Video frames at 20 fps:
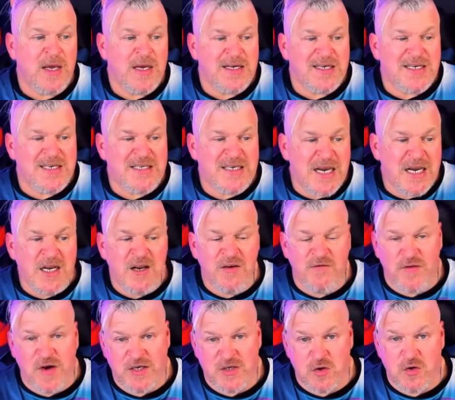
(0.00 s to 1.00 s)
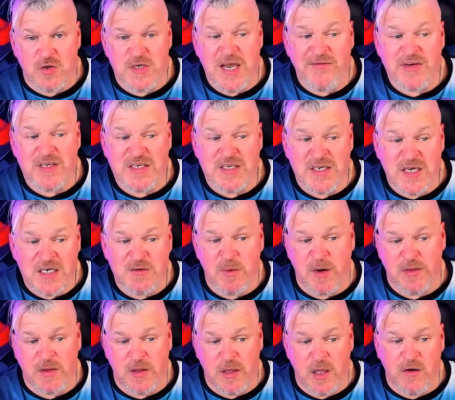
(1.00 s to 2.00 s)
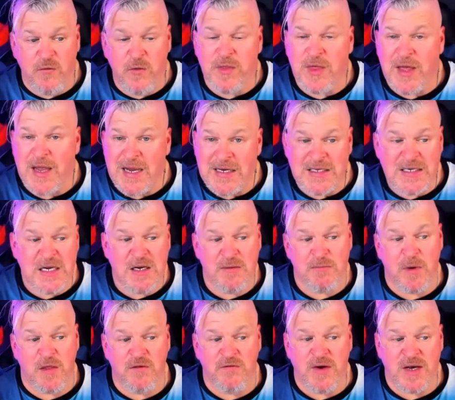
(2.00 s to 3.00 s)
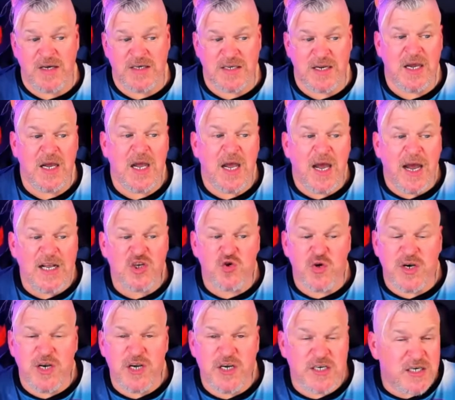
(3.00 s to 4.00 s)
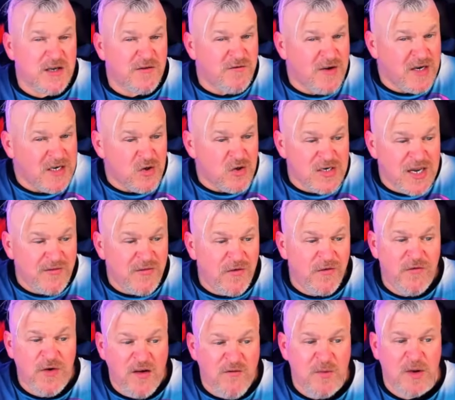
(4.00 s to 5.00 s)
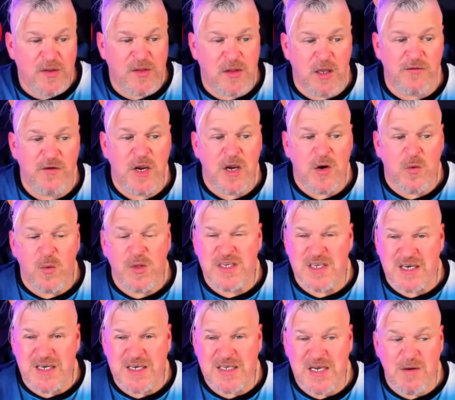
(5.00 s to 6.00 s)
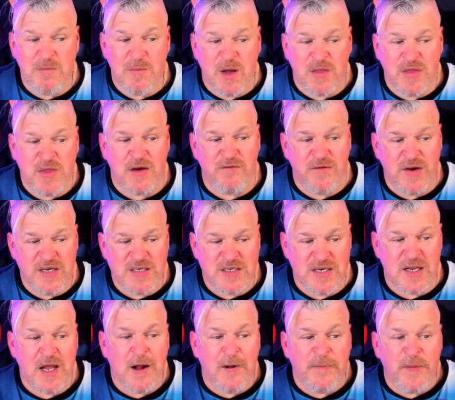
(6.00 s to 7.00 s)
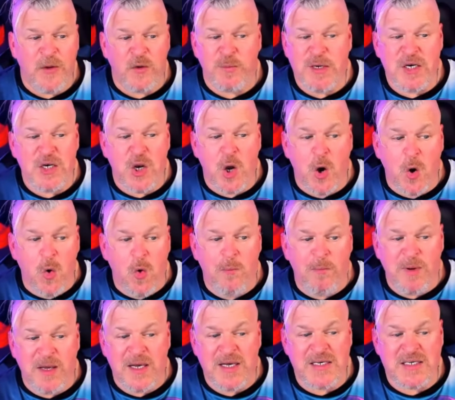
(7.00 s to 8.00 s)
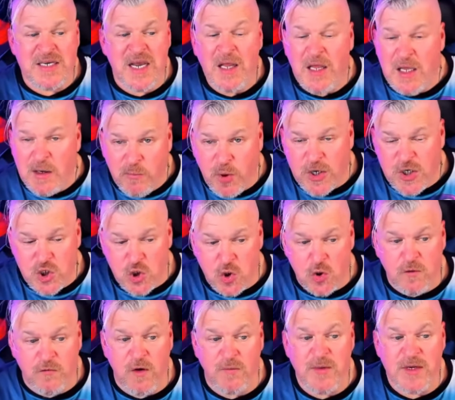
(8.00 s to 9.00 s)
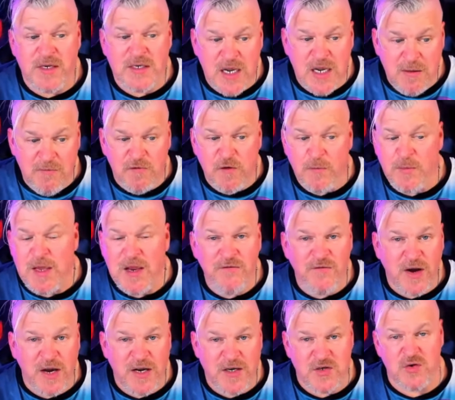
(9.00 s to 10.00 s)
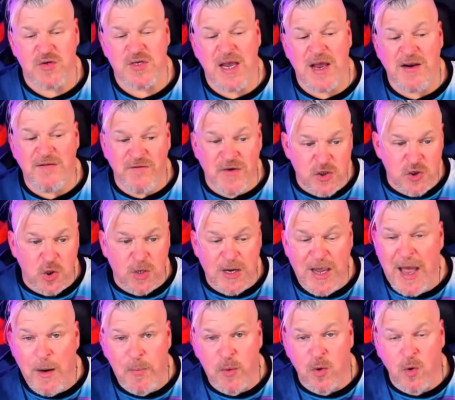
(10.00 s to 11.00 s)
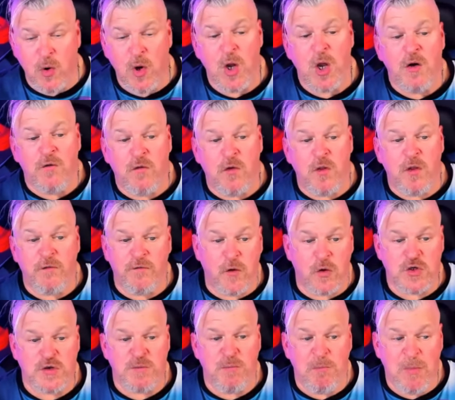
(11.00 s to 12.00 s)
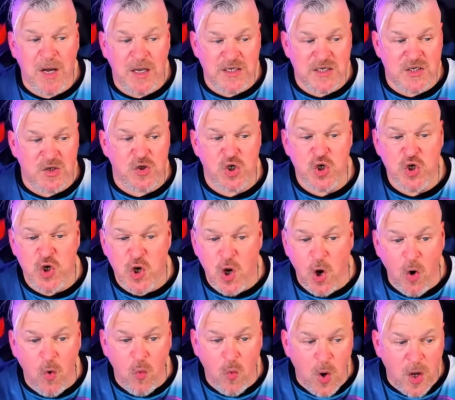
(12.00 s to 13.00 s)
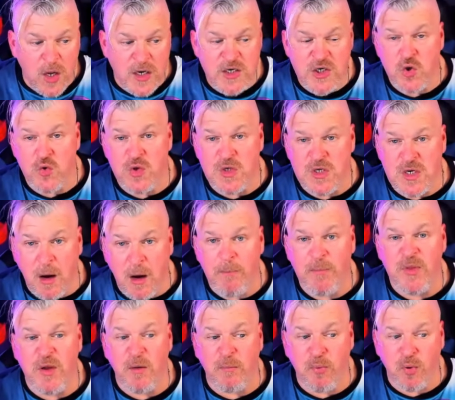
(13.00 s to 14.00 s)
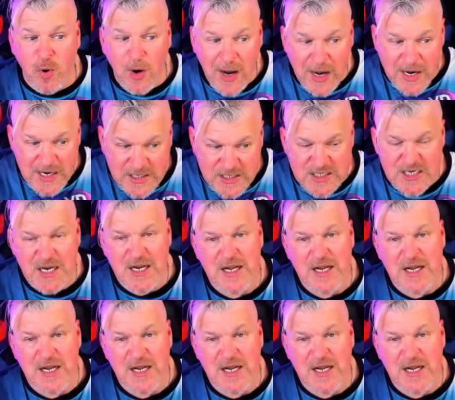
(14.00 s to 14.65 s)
Seed investors have a six month cliff with eighteen month vesting. And strategic investors have a five month cliff with sixteen month vesting. There'll be no big selling pressure from the team, from the advisors, and venture capital for the first months. There's no one to dump the price.